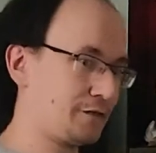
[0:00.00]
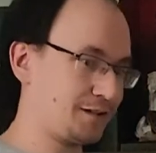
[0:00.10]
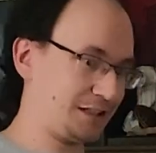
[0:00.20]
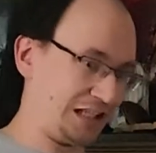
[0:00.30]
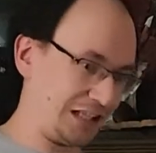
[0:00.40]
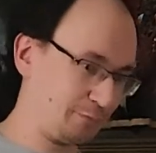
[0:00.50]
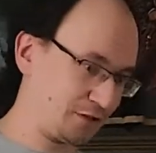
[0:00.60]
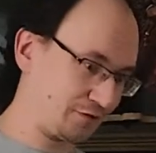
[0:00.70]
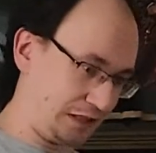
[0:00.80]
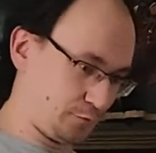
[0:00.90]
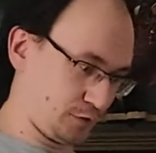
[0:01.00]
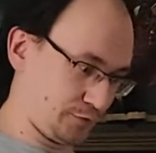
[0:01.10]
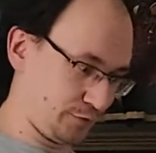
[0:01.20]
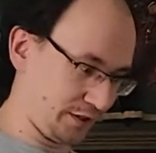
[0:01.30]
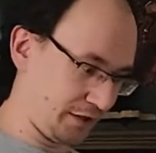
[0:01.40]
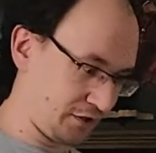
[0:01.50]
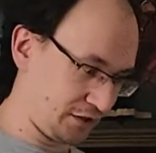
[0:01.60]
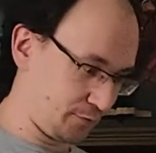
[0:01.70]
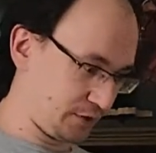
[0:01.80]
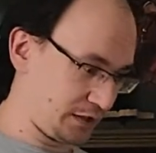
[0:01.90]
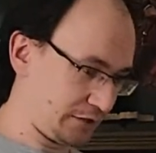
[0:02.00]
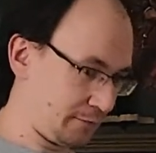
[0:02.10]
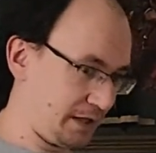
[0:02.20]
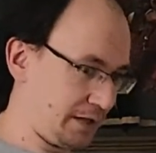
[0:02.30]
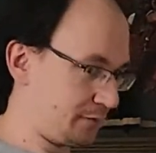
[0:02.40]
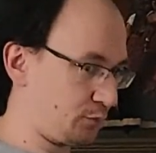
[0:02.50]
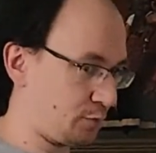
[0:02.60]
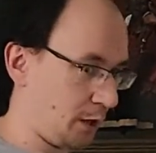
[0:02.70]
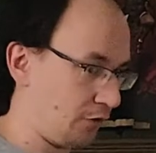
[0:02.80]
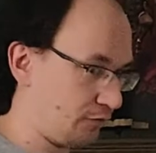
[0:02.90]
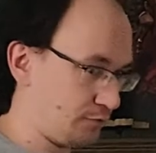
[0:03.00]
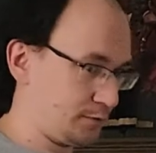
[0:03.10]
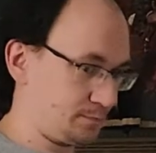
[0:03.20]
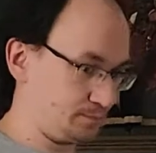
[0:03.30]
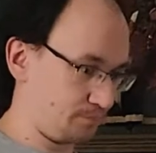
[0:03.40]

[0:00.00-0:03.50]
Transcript: thought I had about that one was actually, when I made it more powerful,